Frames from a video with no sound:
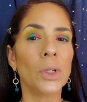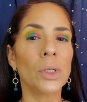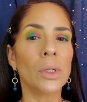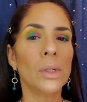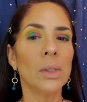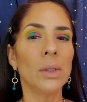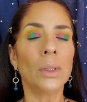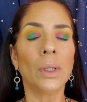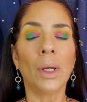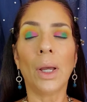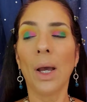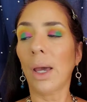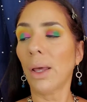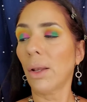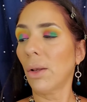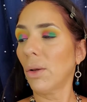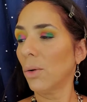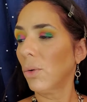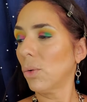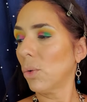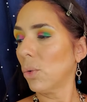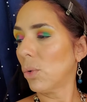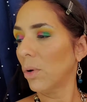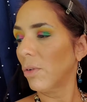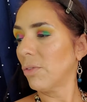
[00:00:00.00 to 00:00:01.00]
I don't know if
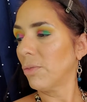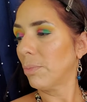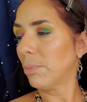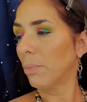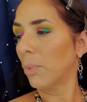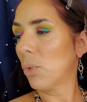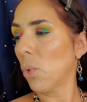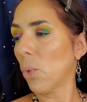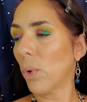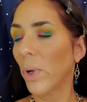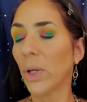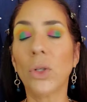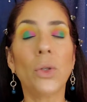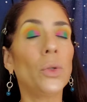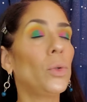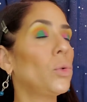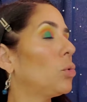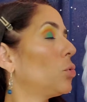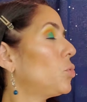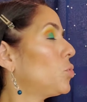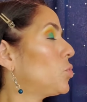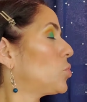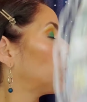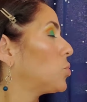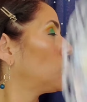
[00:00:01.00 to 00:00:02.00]
going
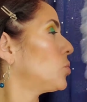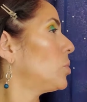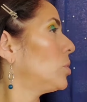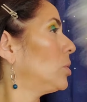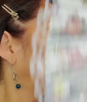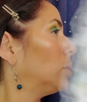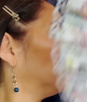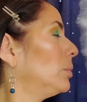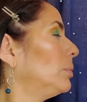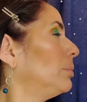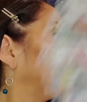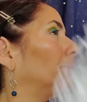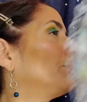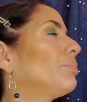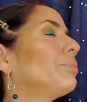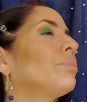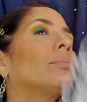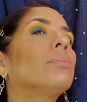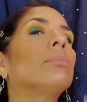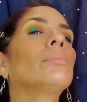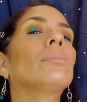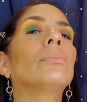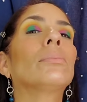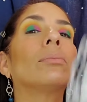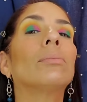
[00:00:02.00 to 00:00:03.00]
neutral.
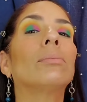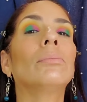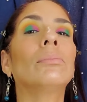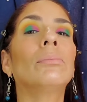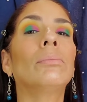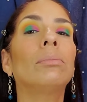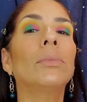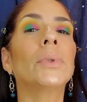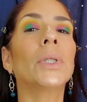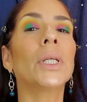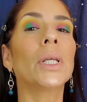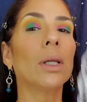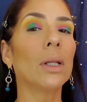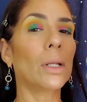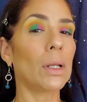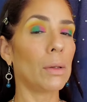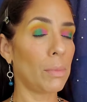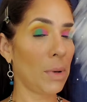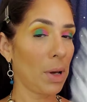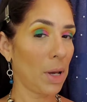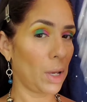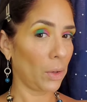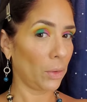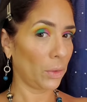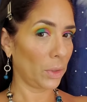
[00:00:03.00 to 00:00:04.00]
I'm thinking
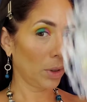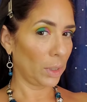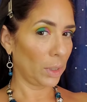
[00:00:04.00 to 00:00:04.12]
about it.